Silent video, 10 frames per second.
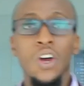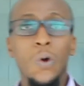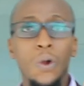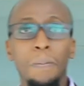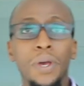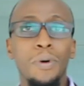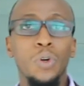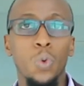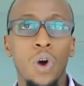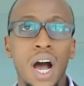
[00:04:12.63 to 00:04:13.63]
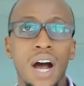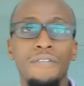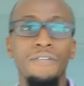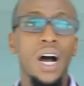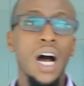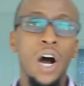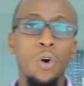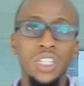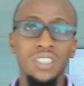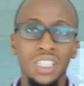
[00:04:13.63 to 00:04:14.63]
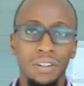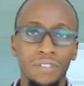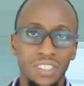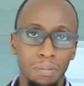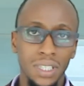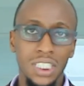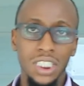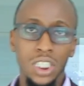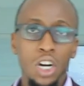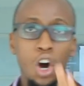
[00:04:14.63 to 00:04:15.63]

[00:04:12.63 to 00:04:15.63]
we'll be able to have a holistic visibility